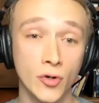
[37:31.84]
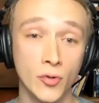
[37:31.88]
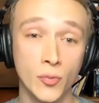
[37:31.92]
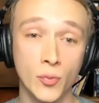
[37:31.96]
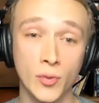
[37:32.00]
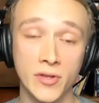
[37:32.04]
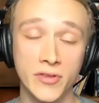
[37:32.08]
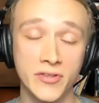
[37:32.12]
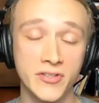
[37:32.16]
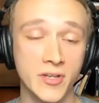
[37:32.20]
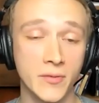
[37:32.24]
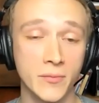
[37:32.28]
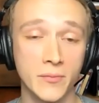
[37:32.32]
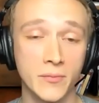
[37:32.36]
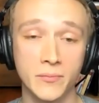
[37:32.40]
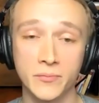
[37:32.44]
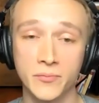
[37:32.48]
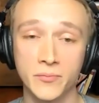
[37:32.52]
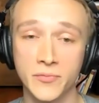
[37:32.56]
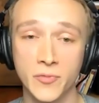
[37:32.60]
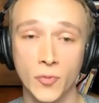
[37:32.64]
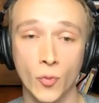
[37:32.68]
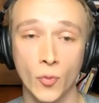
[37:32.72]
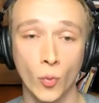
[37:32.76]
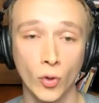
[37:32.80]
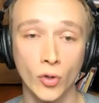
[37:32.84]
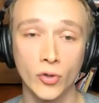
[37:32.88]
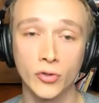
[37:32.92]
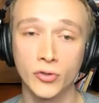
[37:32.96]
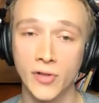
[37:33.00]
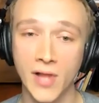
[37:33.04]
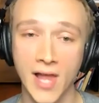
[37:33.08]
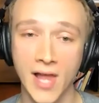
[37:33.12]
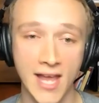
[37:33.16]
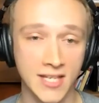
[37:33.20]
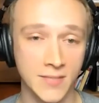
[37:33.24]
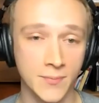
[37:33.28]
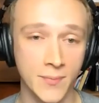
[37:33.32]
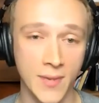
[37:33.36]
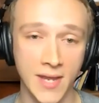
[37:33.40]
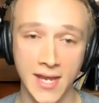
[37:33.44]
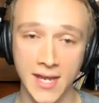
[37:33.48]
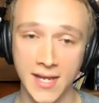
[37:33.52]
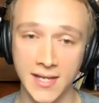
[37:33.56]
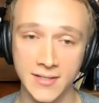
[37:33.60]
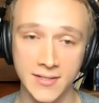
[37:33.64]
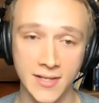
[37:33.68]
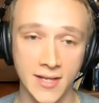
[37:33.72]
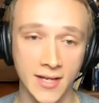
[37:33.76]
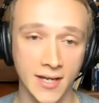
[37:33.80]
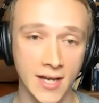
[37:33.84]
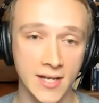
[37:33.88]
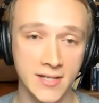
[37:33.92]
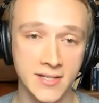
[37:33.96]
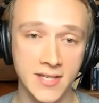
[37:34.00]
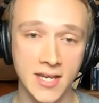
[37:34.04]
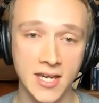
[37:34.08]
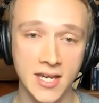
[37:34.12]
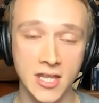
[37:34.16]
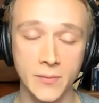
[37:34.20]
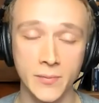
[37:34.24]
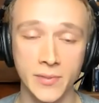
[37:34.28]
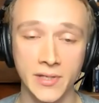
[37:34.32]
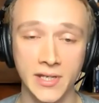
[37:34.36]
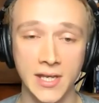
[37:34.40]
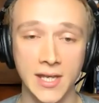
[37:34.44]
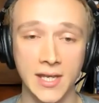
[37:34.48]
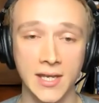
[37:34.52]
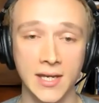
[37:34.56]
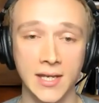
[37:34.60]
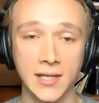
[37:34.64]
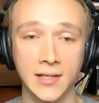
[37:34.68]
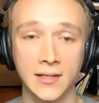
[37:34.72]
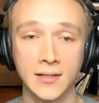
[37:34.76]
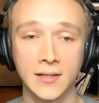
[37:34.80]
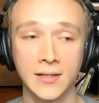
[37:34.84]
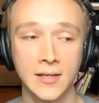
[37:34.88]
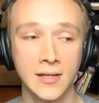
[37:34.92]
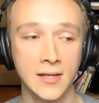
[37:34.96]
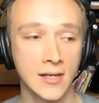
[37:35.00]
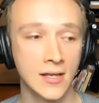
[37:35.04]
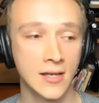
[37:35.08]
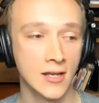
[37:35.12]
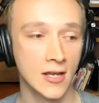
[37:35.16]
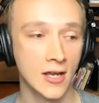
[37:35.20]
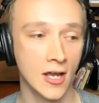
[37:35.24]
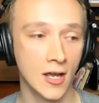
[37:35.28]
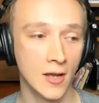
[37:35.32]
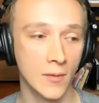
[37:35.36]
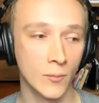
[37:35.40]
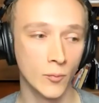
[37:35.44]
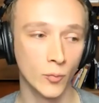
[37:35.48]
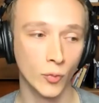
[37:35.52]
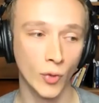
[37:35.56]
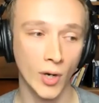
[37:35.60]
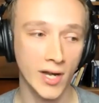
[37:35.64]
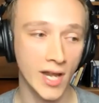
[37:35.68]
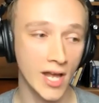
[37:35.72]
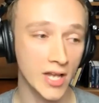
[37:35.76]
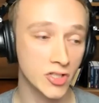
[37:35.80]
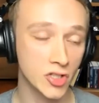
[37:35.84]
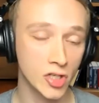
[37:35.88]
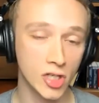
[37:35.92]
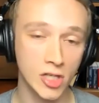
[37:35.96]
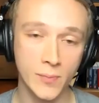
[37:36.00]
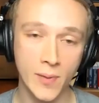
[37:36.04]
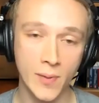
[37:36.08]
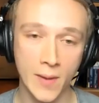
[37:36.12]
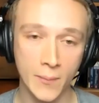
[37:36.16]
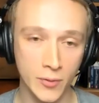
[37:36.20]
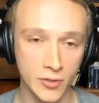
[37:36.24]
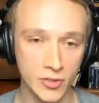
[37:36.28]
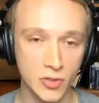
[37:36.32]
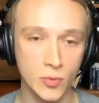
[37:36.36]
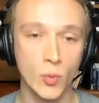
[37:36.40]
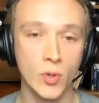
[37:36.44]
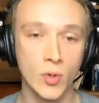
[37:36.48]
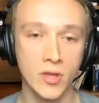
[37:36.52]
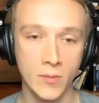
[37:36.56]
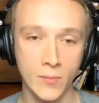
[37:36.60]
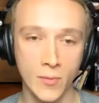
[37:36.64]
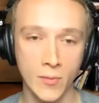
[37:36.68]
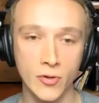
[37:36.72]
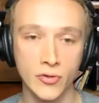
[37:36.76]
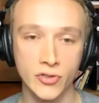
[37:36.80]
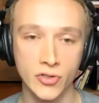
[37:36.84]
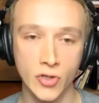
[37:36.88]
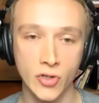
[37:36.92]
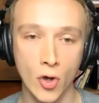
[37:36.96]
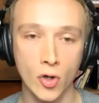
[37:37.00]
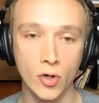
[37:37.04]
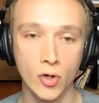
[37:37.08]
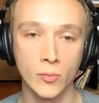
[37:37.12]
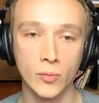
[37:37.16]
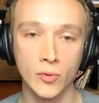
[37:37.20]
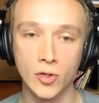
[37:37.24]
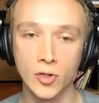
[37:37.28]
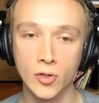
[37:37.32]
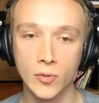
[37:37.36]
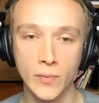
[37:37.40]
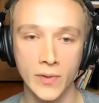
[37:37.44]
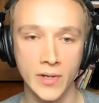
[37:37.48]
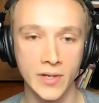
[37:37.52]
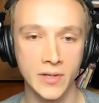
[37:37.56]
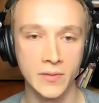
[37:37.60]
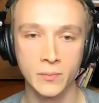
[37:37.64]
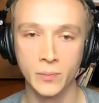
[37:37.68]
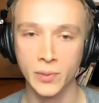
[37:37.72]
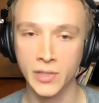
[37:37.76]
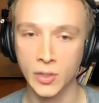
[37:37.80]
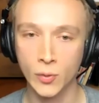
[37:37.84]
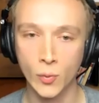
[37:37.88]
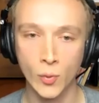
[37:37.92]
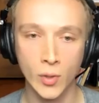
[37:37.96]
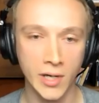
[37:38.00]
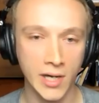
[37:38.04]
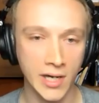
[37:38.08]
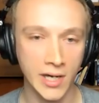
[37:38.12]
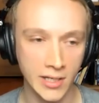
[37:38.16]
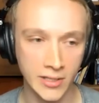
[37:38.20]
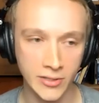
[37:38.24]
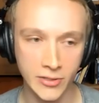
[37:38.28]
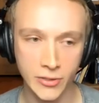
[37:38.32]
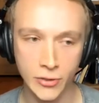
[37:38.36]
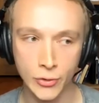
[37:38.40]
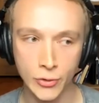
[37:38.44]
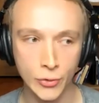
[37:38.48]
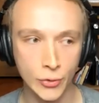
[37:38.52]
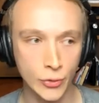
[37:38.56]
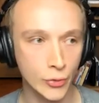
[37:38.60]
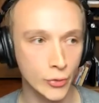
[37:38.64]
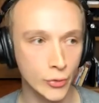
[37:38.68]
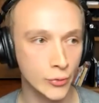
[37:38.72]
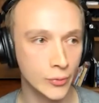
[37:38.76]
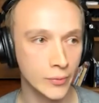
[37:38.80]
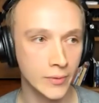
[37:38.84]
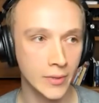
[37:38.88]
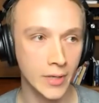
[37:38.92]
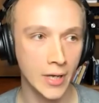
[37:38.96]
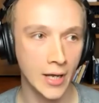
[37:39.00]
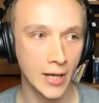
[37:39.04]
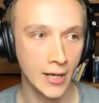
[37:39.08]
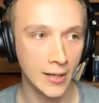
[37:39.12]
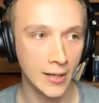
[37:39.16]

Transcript: toured with some world class bands, like I said at the beginning. Um, Red Hot Chili Peppers is one of the most notable, but Blink 182,